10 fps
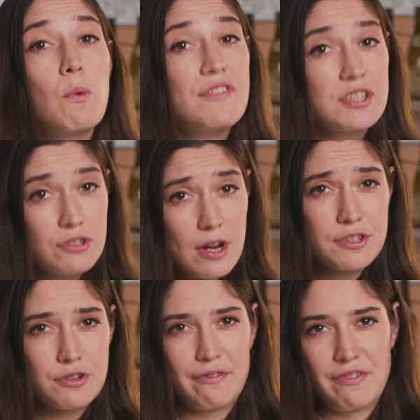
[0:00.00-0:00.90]
With the
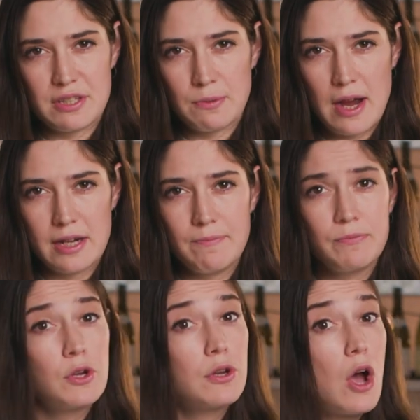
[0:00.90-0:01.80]
structure of this wine,
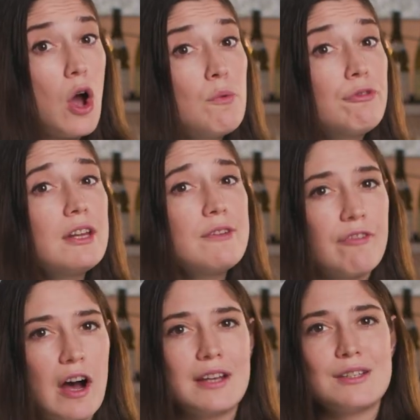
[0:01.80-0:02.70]
you can hopefully
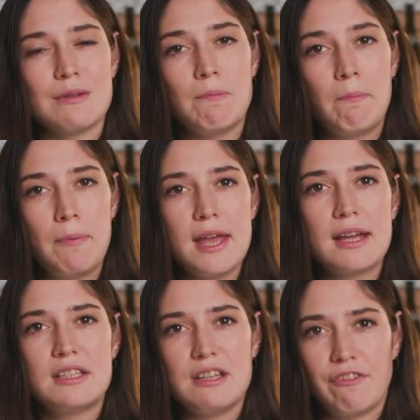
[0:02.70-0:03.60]
find some
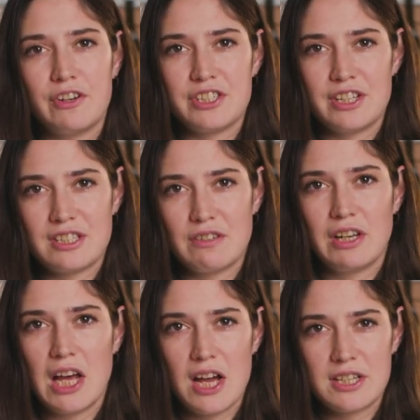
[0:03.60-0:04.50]
big differences to the
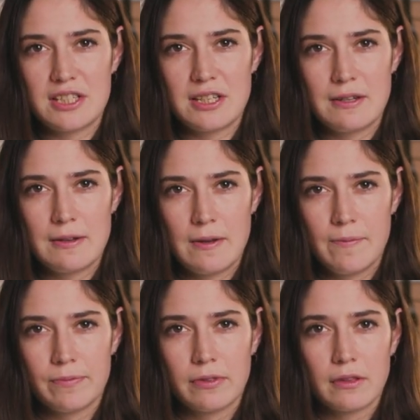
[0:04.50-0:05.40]
last.
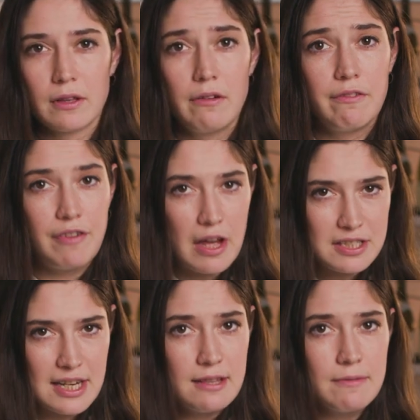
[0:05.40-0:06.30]

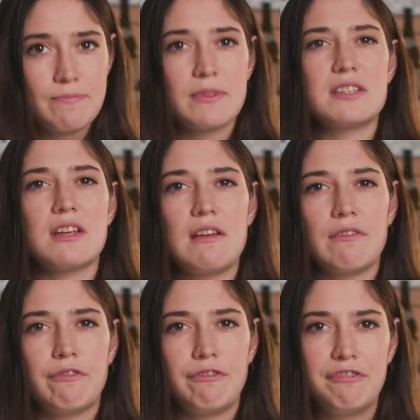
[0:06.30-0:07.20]
Firstly, there's a
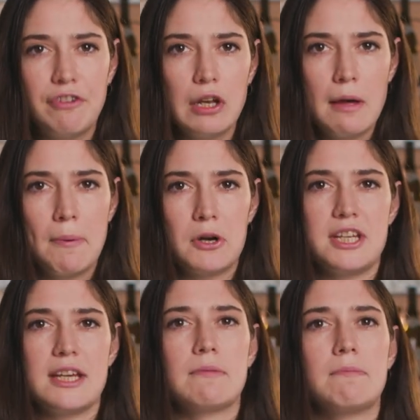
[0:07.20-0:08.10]
fuller
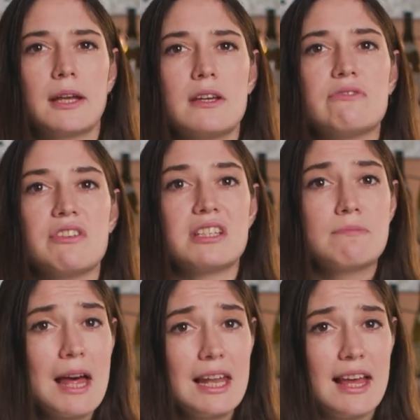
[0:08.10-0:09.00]
body because the
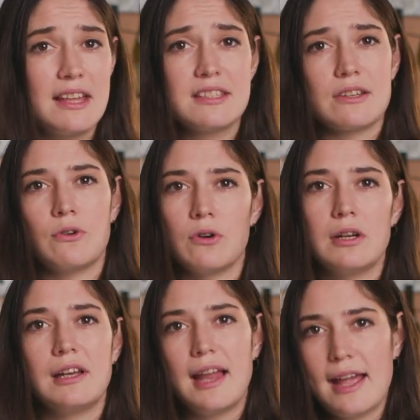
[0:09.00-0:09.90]
Spätlese or
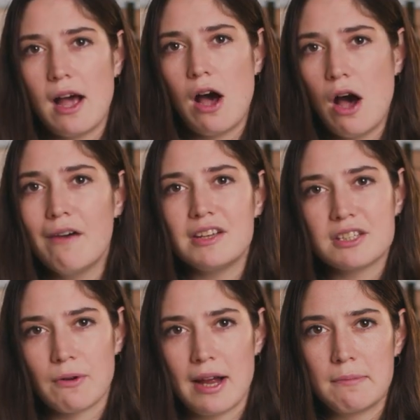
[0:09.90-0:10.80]
late
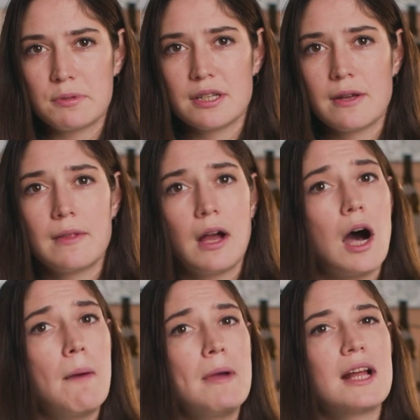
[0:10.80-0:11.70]
harvest grapes
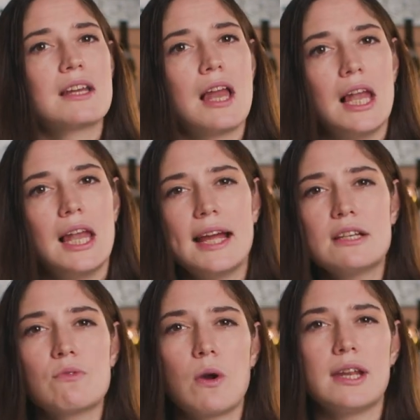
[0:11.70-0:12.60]
are picked
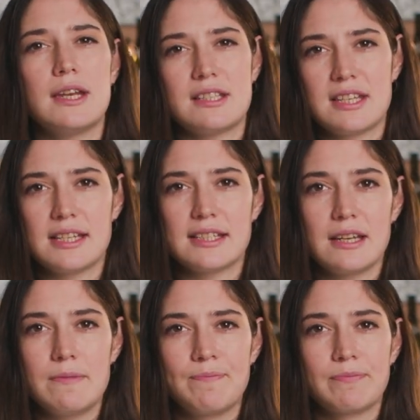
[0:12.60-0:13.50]
later on in the
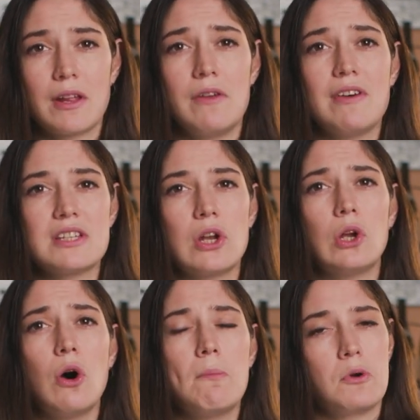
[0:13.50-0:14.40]
season and there's a
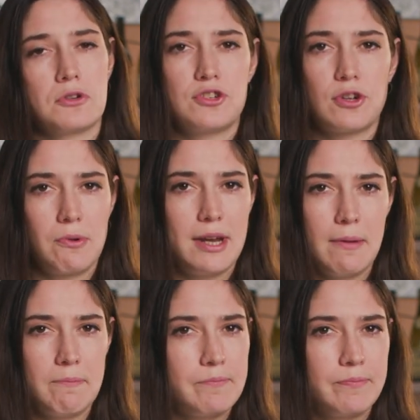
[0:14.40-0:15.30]
lot more sugar in them.